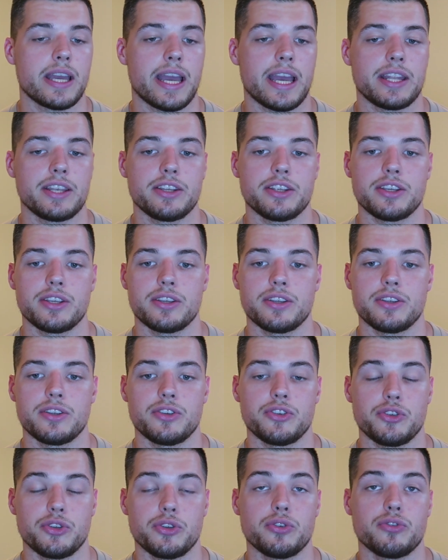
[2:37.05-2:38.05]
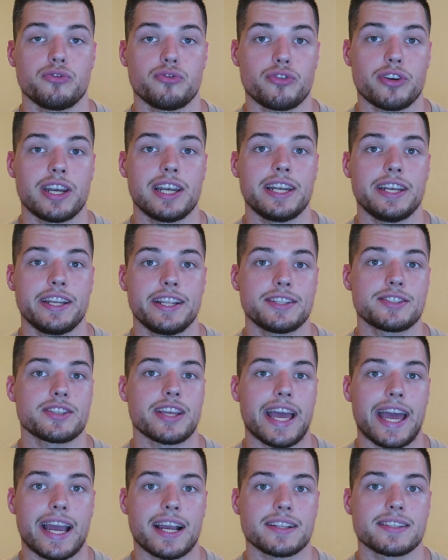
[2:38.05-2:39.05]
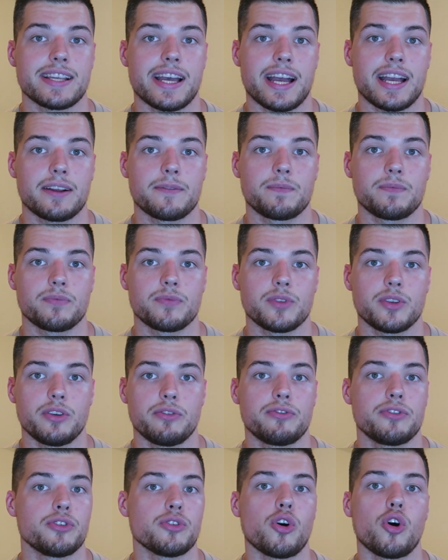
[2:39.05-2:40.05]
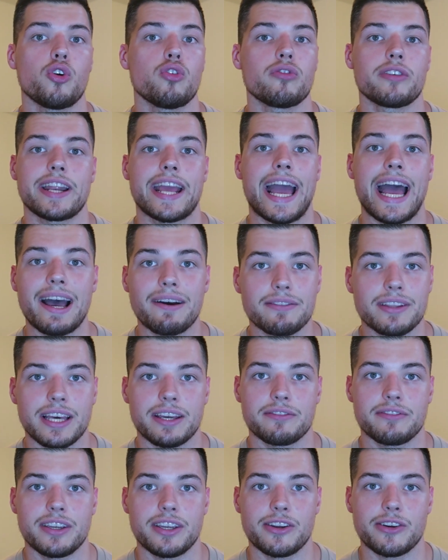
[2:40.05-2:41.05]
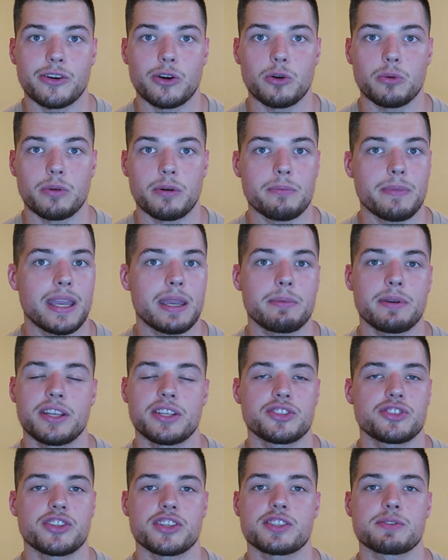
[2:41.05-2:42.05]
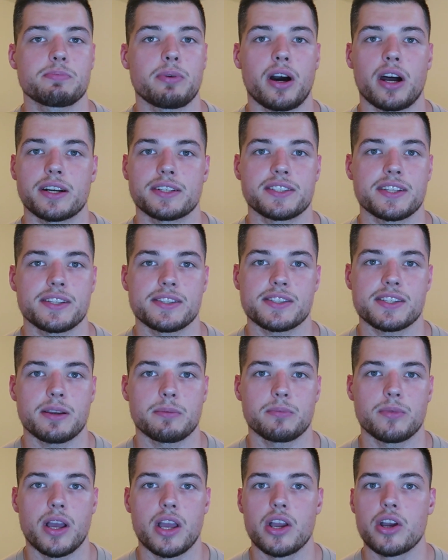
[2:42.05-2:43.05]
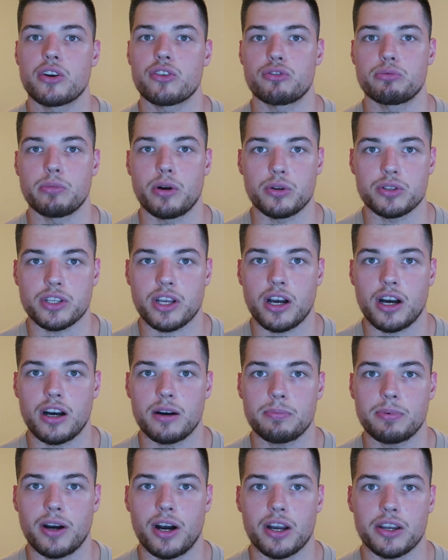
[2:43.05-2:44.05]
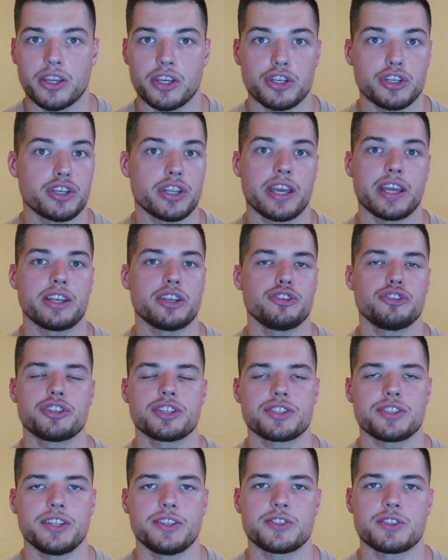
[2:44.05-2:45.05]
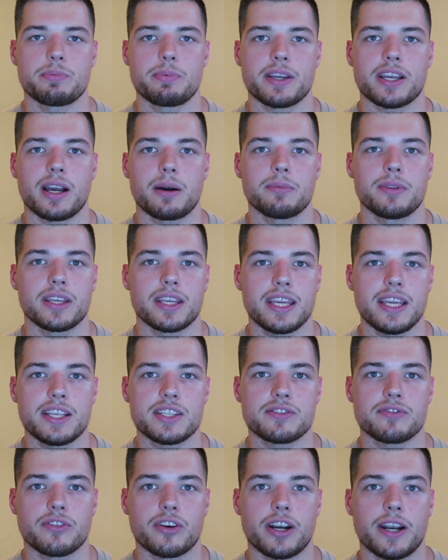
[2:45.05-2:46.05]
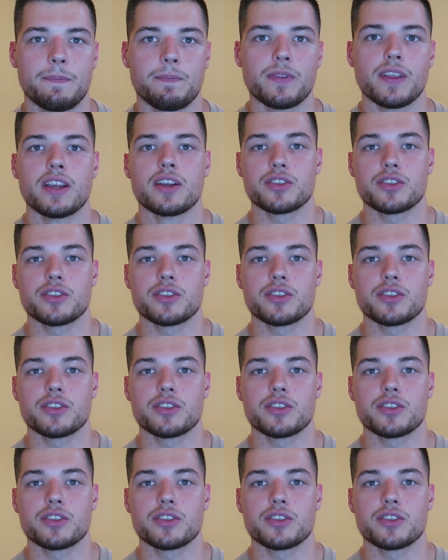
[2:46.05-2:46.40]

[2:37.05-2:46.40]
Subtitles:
and you really need to act that if you already have that vehicle, but maybe it's just parked in some remote car parking and you just need to pick up the keys for it.